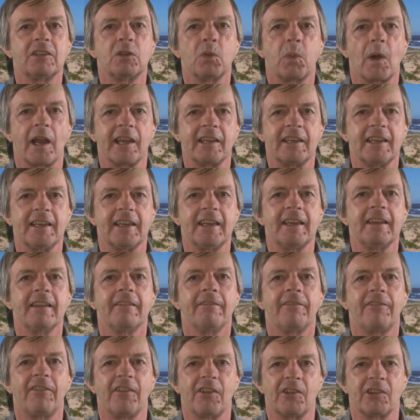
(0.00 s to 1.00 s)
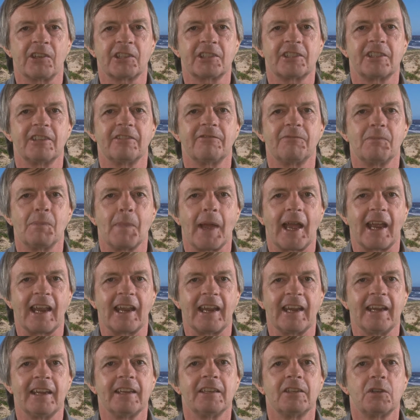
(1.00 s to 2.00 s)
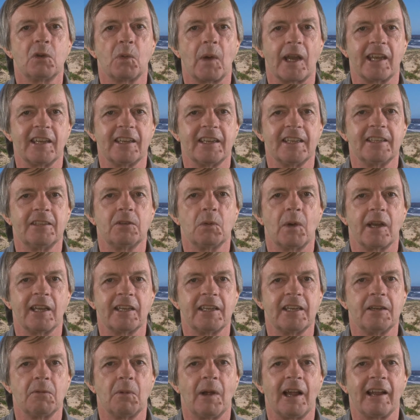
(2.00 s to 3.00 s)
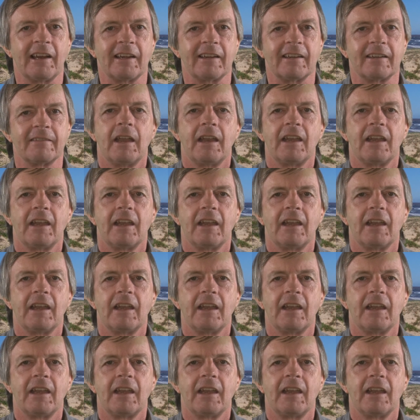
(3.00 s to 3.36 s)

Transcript: 21st of May 2021.